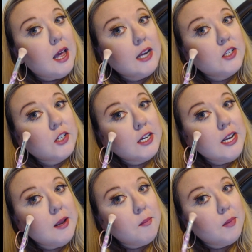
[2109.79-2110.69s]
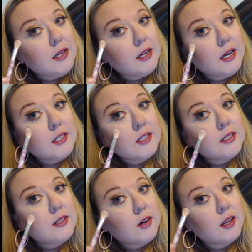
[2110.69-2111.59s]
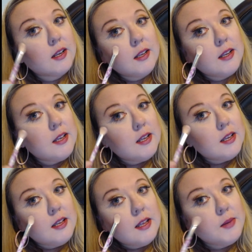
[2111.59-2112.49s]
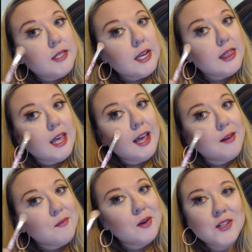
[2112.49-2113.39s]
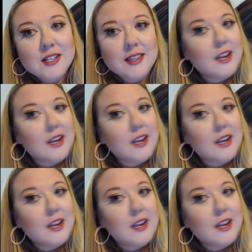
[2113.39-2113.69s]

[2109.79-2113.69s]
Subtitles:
I don't have a nice big highlighter fan brush like